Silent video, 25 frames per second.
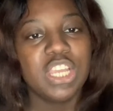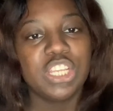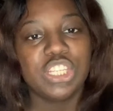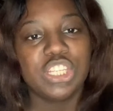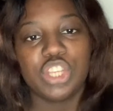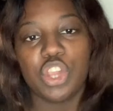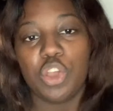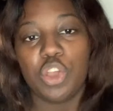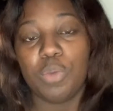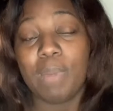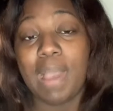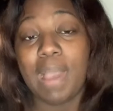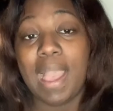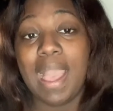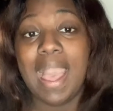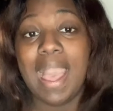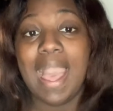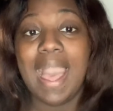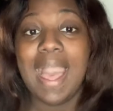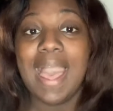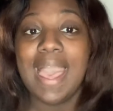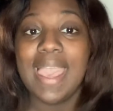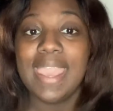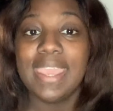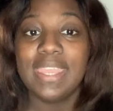show my
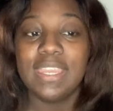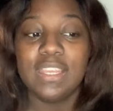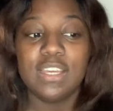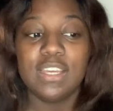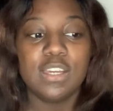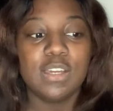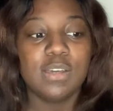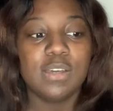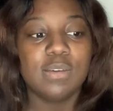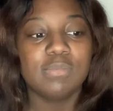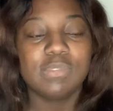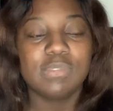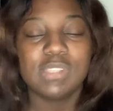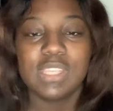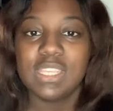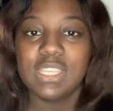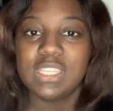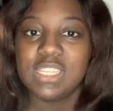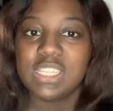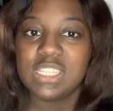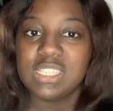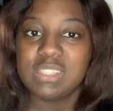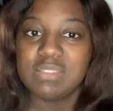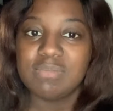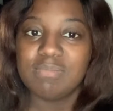items, and
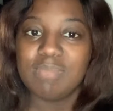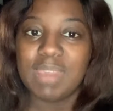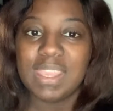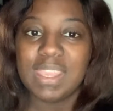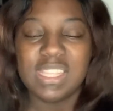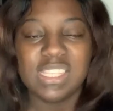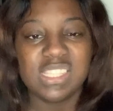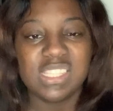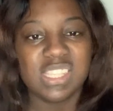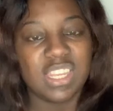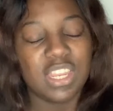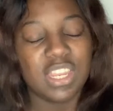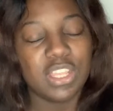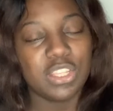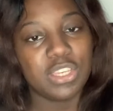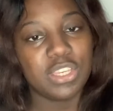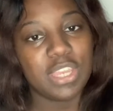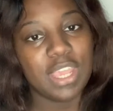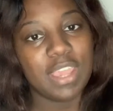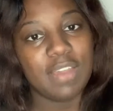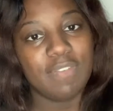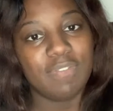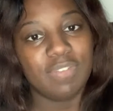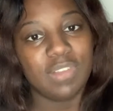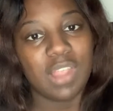just make this another
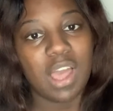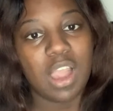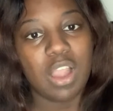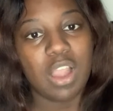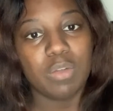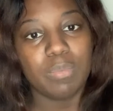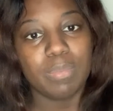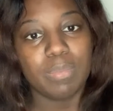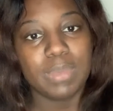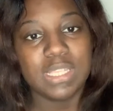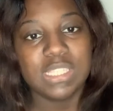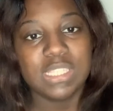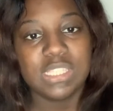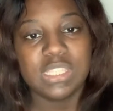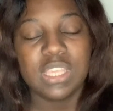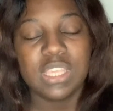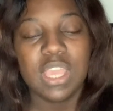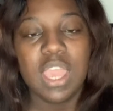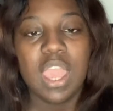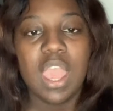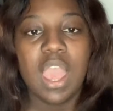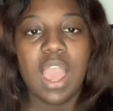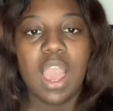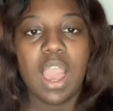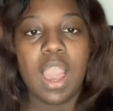day of Vlogmas.
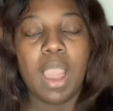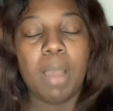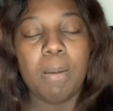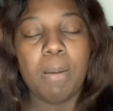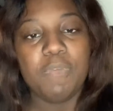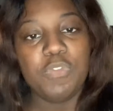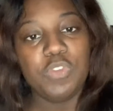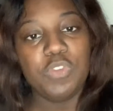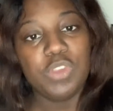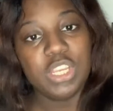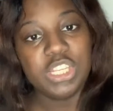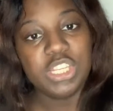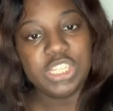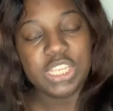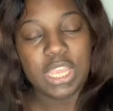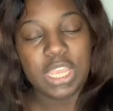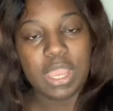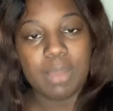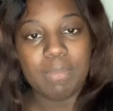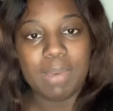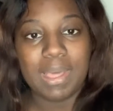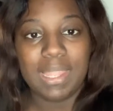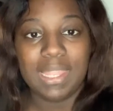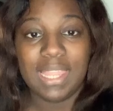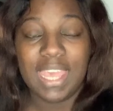Um, if you didn't check
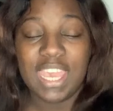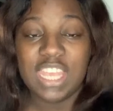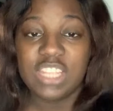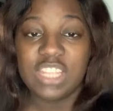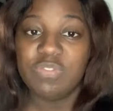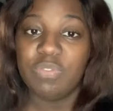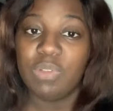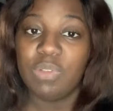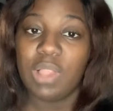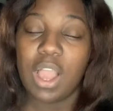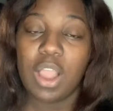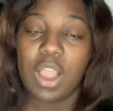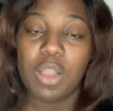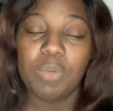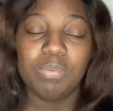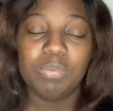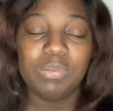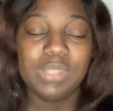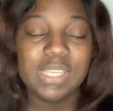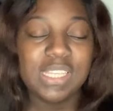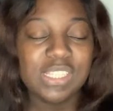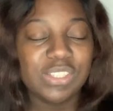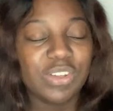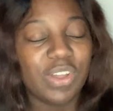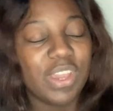out my last vlog,
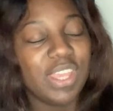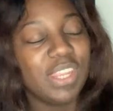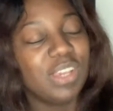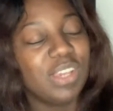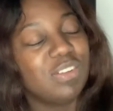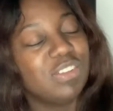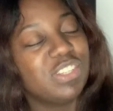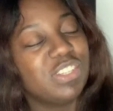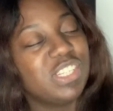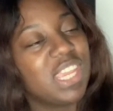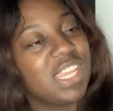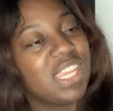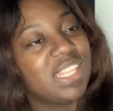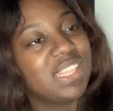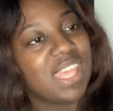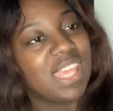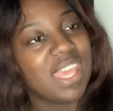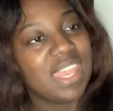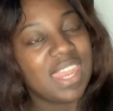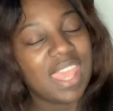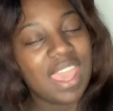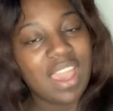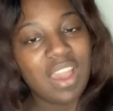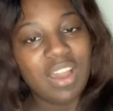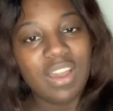please go ahead and go check
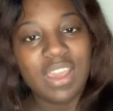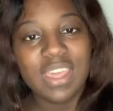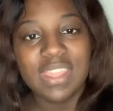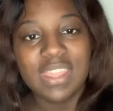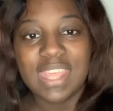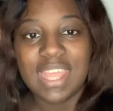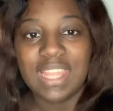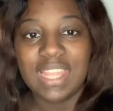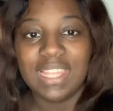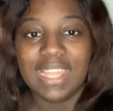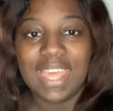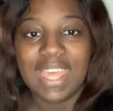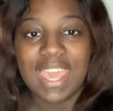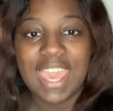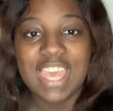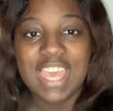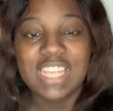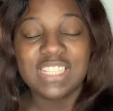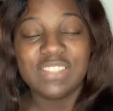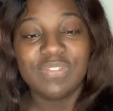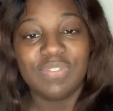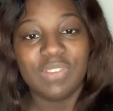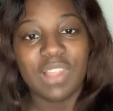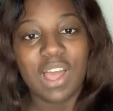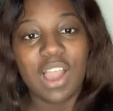that out. In that
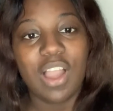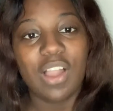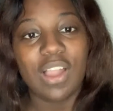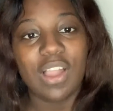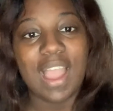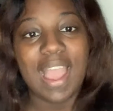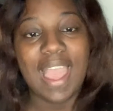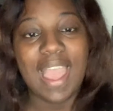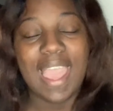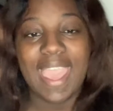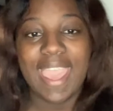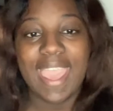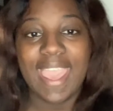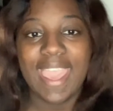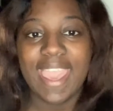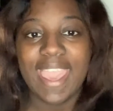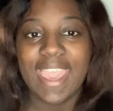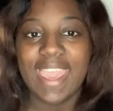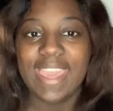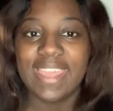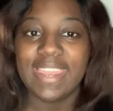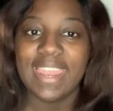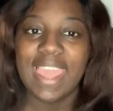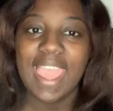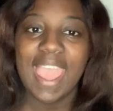last vlog, I
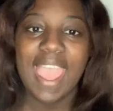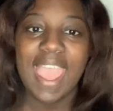had